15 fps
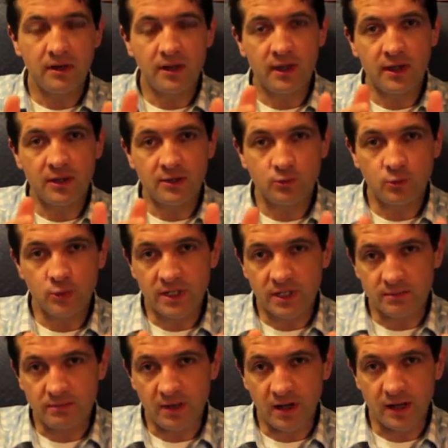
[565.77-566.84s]
and
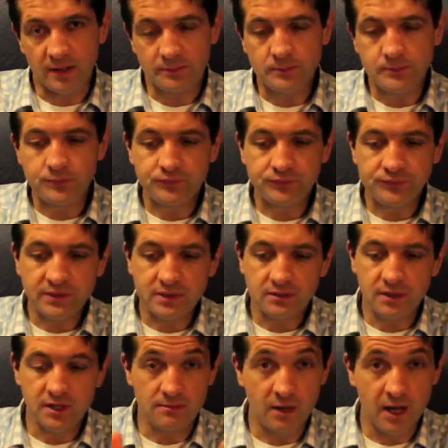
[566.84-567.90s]
recombine
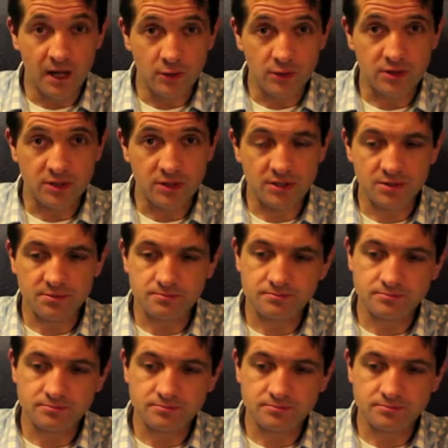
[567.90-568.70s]
in meiosis,